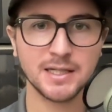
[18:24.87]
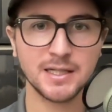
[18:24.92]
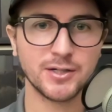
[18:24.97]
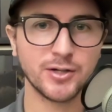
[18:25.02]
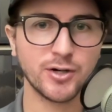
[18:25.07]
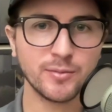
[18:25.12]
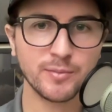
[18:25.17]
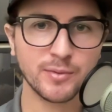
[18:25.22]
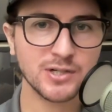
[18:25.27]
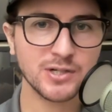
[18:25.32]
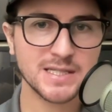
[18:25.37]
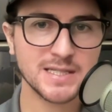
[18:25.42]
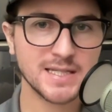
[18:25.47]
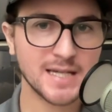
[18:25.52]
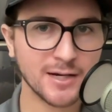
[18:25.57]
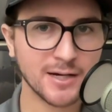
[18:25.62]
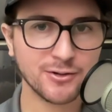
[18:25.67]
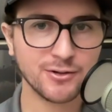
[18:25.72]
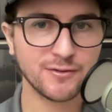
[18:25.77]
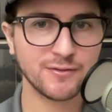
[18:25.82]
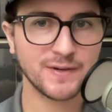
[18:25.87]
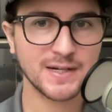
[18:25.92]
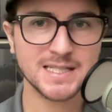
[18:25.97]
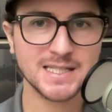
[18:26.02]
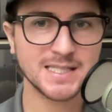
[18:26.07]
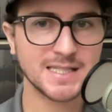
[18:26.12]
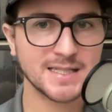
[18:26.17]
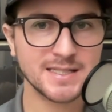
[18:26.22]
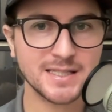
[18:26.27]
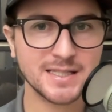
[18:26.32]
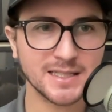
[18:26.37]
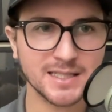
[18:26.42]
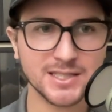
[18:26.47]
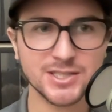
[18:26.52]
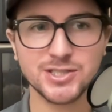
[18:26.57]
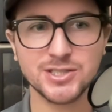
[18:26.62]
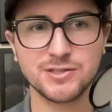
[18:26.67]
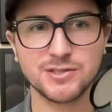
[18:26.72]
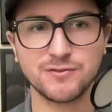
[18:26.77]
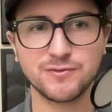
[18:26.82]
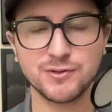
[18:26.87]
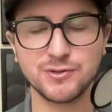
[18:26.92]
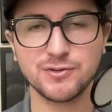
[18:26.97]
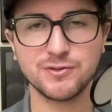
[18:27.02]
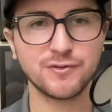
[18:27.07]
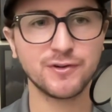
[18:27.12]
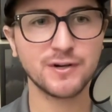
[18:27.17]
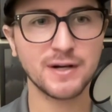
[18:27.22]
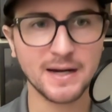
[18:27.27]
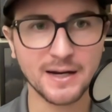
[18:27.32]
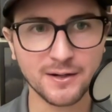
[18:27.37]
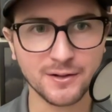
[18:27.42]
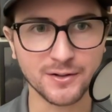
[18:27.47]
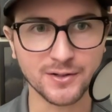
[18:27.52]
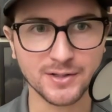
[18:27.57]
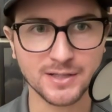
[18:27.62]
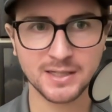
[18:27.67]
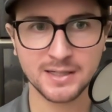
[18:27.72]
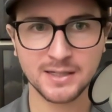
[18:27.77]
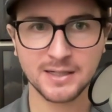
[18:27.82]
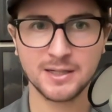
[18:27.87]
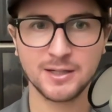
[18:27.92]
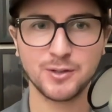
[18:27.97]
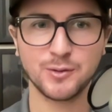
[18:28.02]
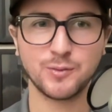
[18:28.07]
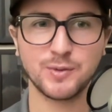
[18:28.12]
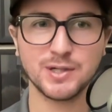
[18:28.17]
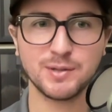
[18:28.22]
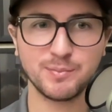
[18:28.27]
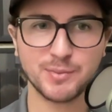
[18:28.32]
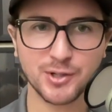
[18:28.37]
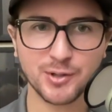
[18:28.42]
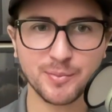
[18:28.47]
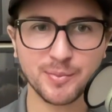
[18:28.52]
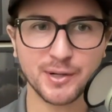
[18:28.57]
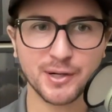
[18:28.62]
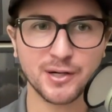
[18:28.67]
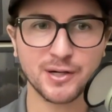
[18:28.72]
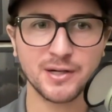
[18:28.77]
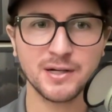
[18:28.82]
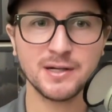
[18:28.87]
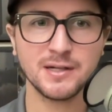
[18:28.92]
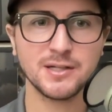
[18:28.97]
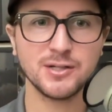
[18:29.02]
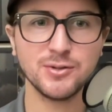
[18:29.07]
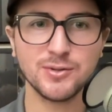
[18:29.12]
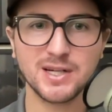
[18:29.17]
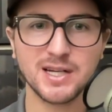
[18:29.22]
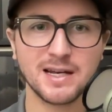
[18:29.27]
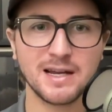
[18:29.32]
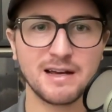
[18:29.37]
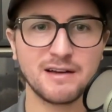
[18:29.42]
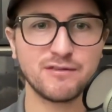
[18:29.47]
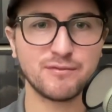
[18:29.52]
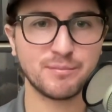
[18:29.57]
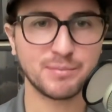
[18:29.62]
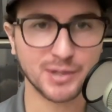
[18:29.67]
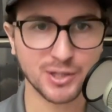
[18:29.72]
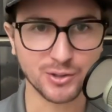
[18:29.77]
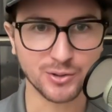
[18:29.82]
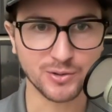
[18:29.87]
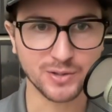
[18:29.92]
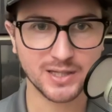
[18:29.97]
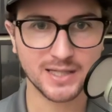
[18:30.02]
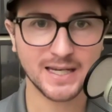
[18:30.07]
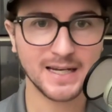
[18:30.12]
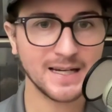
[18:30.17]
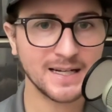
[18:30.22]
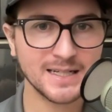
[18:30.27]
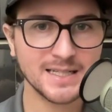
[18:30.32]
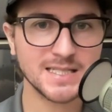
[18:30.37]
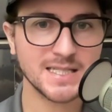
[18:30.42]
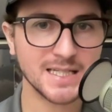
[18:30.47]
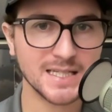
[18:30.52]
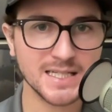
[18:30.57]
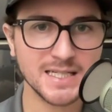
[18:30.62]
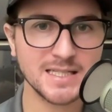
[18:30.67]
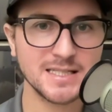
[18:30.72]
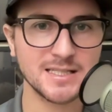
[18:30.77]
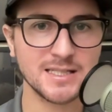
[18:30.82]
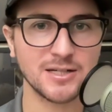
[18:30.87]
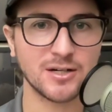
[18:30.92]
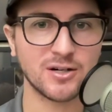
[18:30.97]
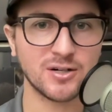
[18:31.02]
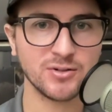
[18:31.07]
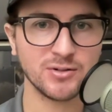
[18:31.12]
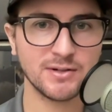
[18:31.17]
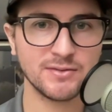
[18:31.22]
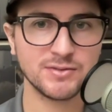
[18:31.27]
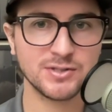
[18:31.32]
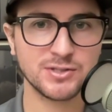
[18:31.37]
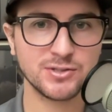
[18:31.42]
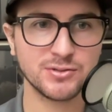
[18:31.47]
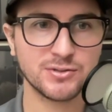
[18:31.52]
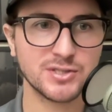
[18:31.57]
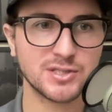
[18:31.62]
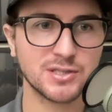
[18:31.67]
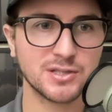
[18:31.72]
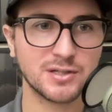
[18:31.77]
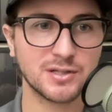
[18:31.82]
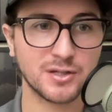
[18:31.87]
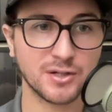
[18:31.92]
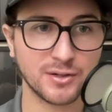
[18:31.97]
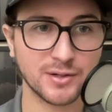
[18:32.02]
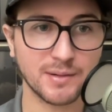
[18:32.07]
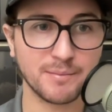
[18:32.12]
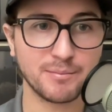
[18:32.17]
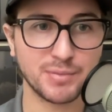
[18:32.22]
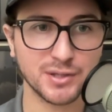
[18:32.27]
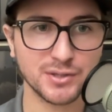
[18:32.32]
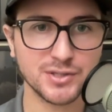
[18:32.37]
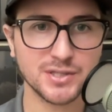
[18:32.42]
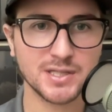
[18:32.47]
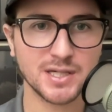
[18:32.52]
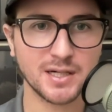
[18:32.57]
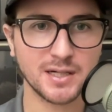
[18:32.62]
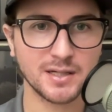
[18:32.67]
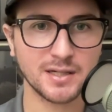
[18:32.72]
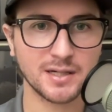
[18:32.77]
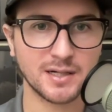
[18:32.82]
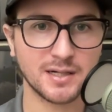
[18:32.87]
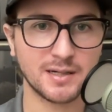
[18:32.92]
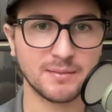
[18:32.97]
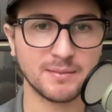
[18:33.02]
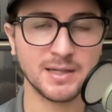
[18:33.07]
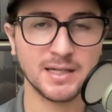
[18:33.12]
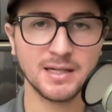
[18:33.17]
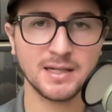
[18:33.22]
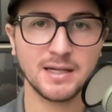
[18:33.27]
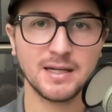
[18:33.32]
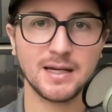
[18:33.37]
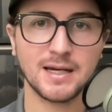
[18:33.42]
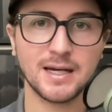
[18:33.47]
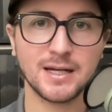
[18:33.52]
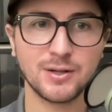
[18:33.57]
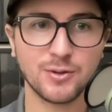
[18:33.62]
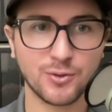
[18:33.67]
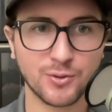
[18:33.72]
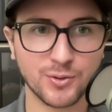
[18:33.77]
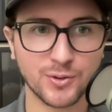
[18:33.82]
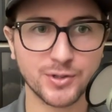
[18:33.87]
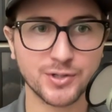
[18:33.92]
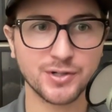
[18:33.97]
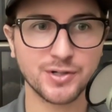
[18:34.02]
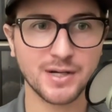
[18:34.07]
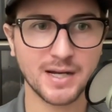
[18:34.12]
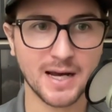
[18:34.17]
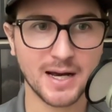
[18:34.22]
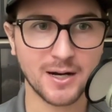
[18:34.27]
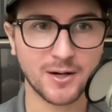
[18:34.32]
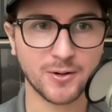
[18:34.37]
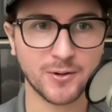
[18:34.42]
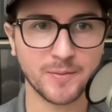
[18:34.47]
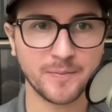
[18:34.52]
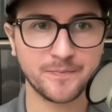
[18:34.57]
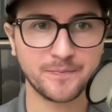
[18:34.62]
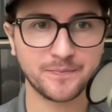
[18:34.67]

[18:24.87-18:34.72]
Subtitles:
No more sacrificing delicious food for health. With Built Bar, you can have both, and it's easy. All you have to do is go to built.com and order now.